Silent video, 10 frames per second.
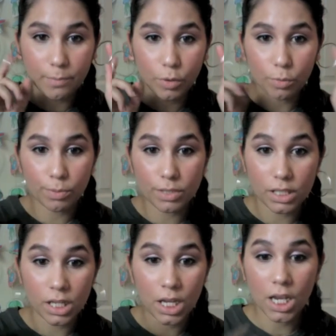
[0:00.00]

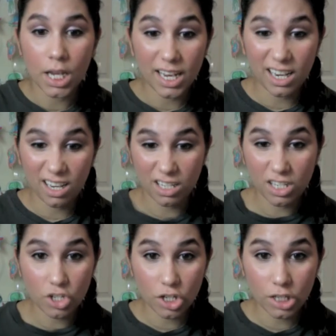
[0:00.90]
hoops and a
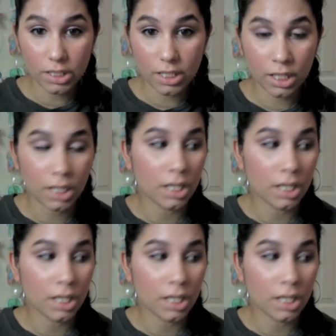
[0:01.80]
shirt